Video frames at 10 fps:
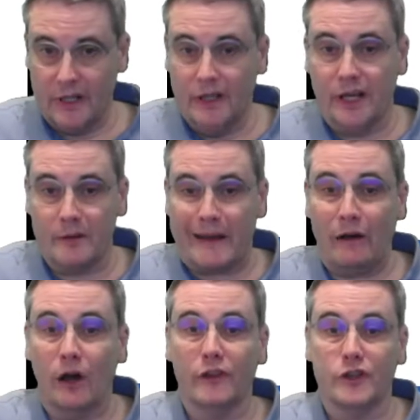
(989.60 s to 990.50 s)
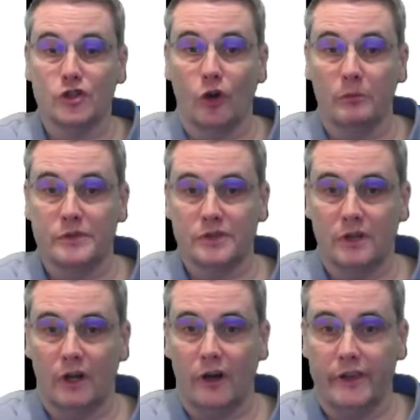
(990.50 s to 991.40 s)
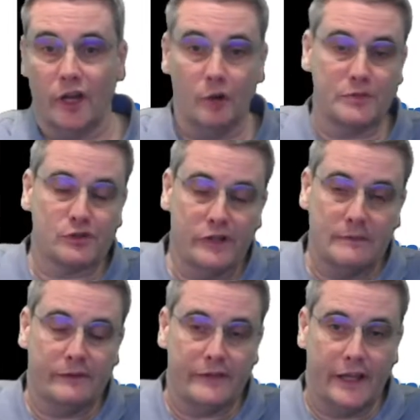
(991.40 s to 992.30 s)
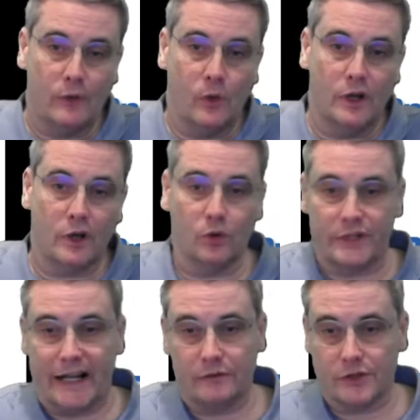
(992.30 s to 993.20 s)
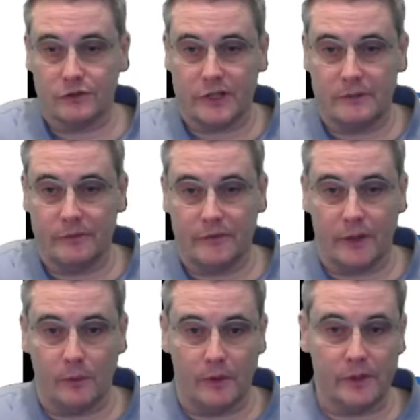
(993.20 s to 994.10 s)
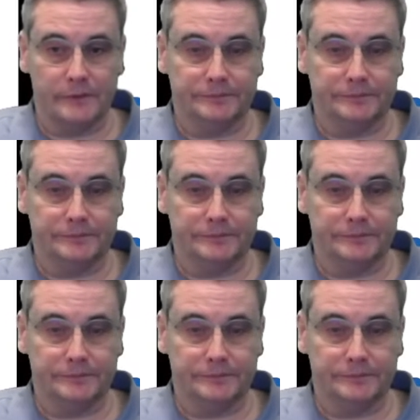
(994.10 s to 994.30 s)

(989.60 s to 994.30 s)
and about other jobs either upstream of their work or downstream of their work.